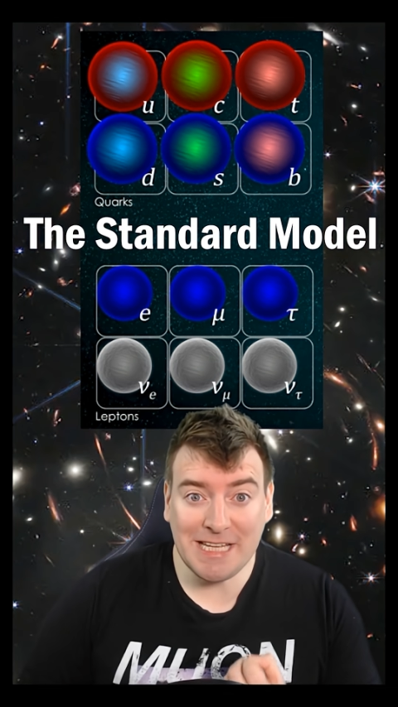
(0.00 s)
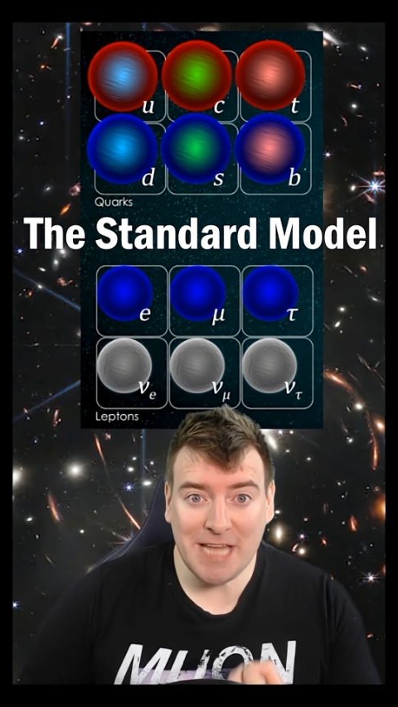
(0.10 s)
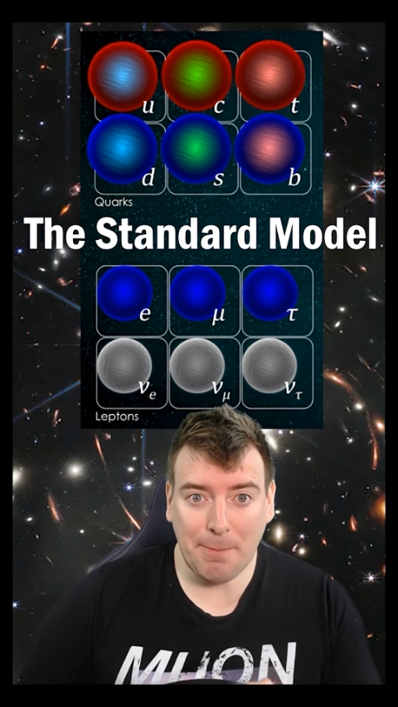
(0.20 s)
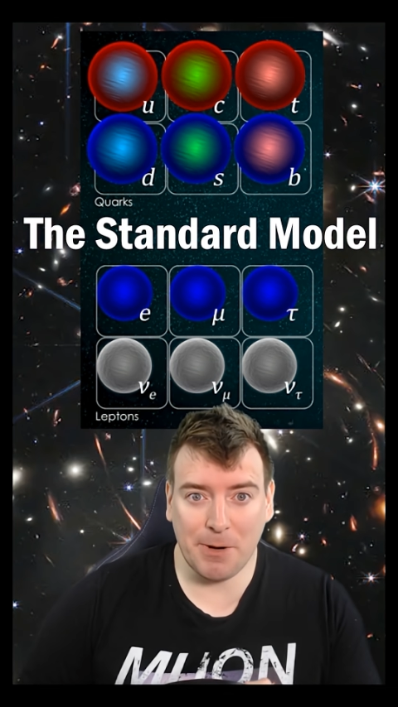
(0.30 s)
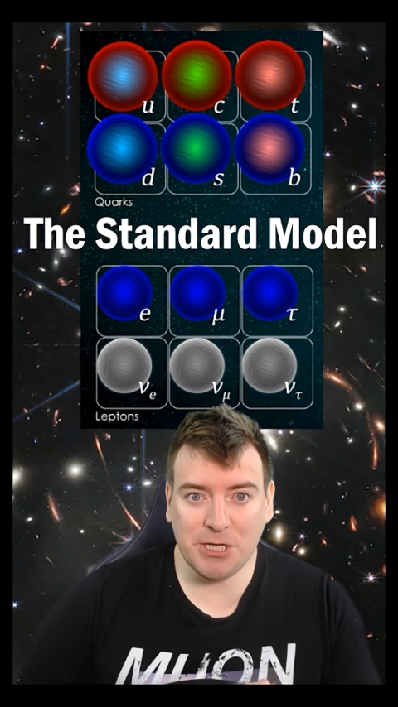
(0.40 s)

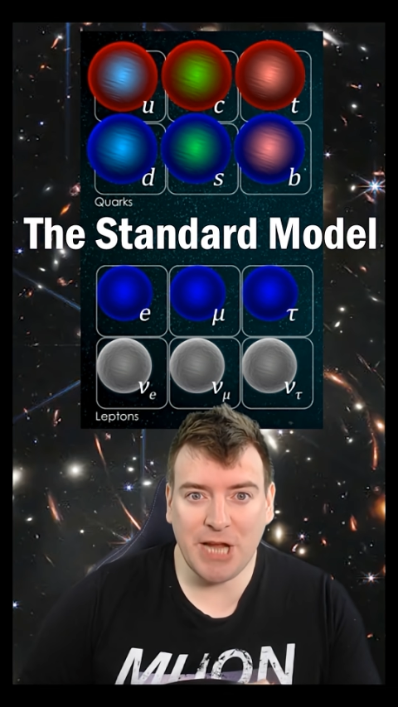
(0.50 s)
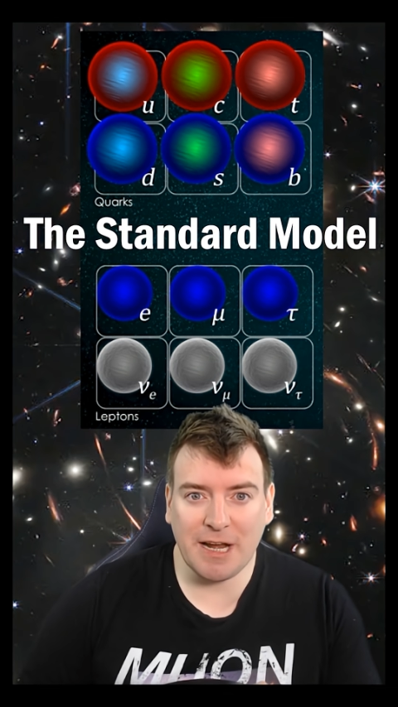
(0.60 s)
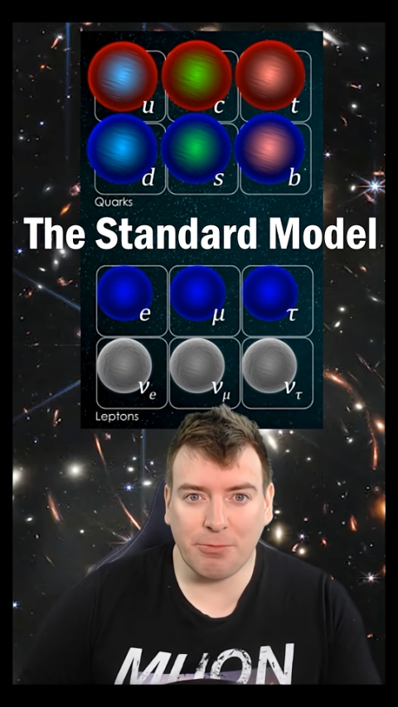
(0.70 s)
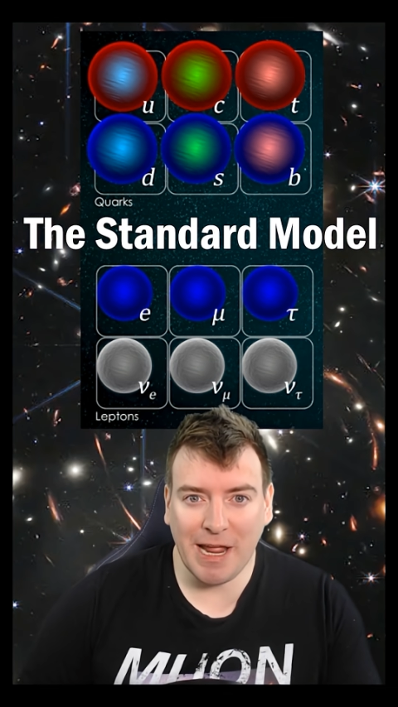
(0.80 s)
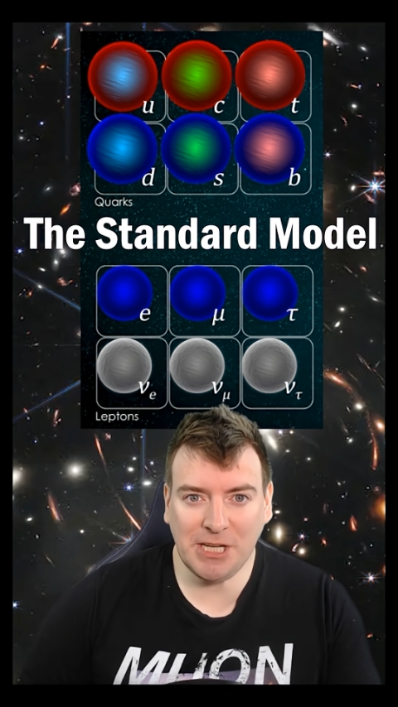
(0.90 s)
separate
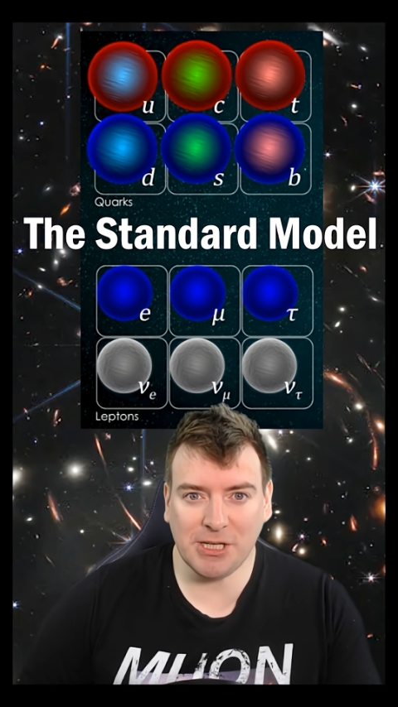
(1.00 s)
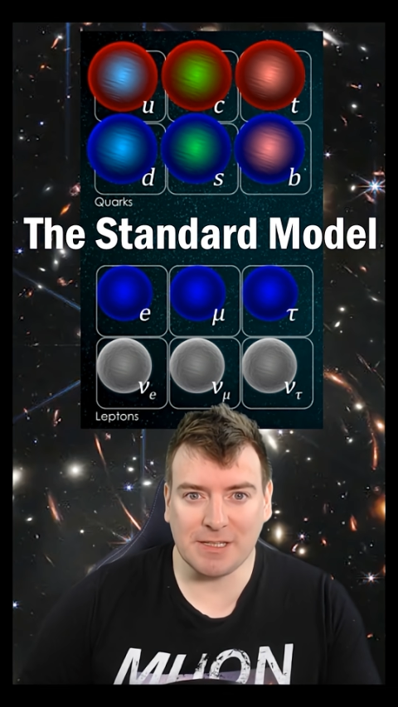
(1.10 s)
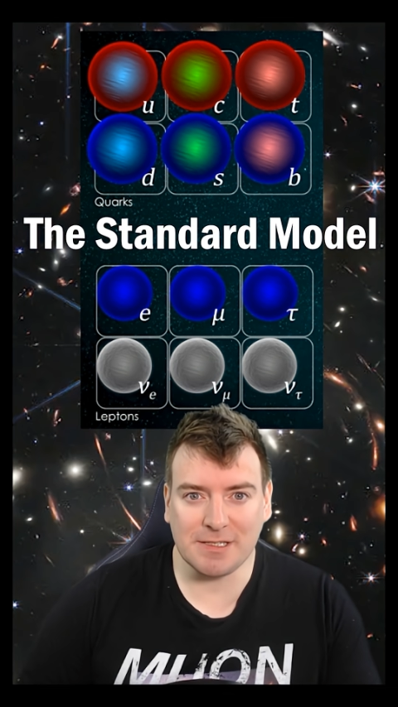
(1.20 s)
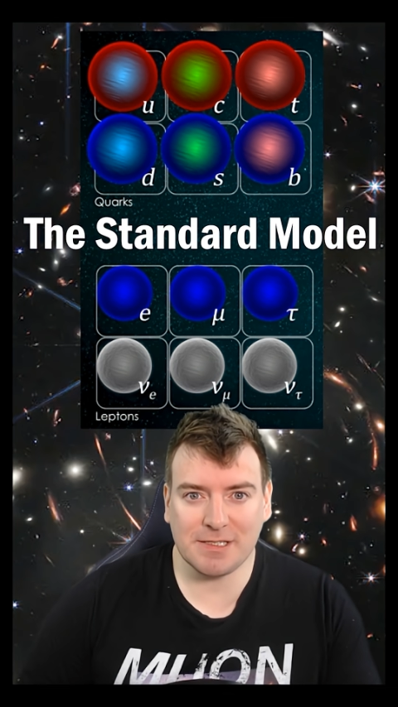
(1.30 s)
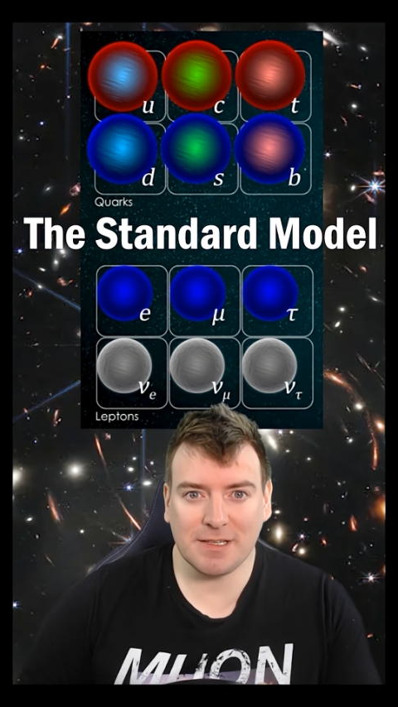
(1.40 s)

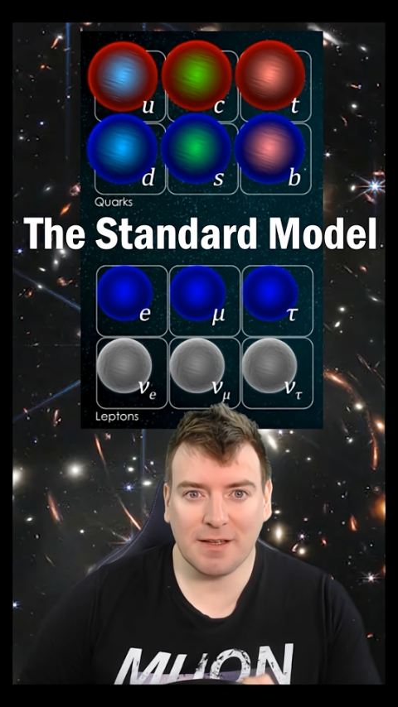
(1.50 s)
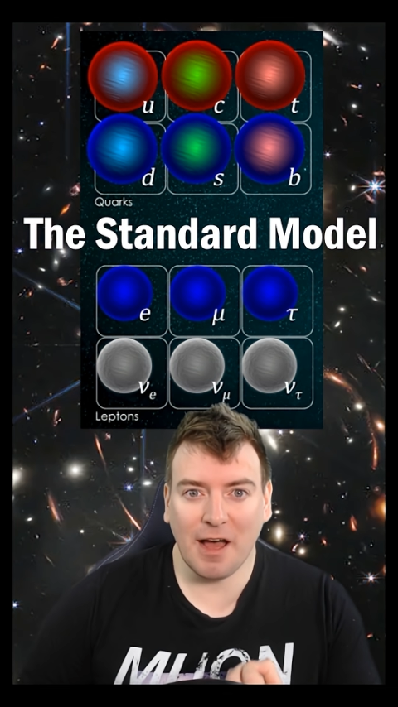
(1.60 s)
generations